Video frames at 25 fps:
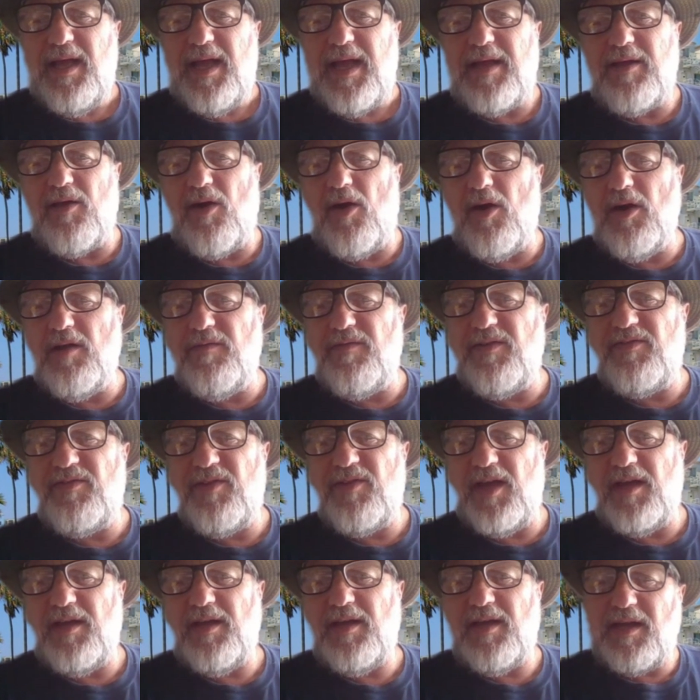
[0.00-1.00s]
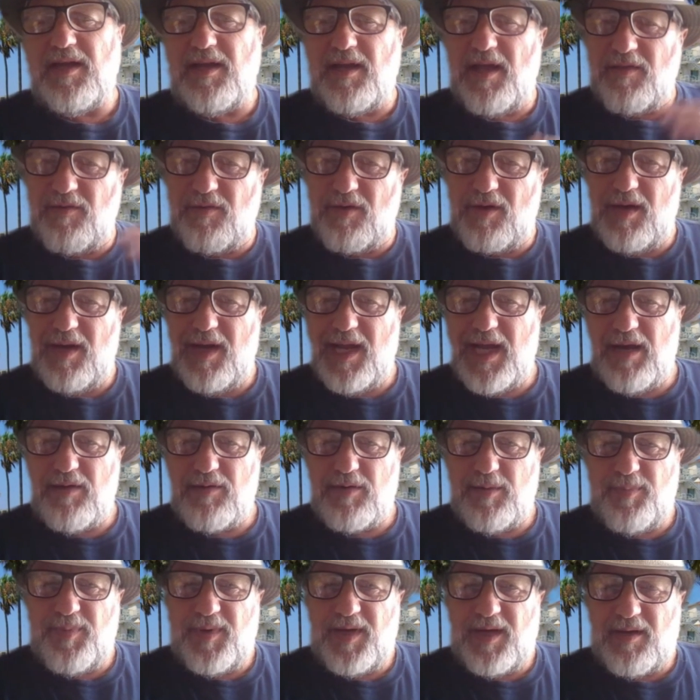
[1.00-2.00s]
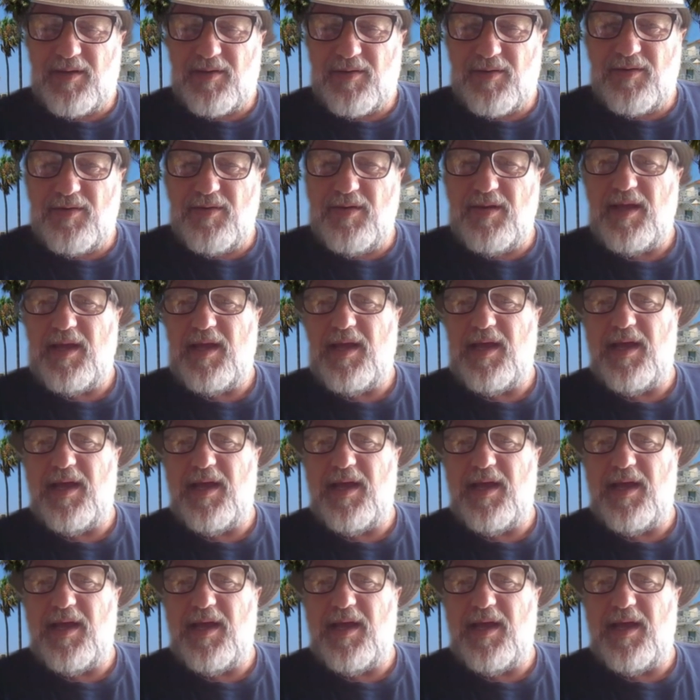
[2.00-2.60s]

And all of a sudden, another cloud appeared.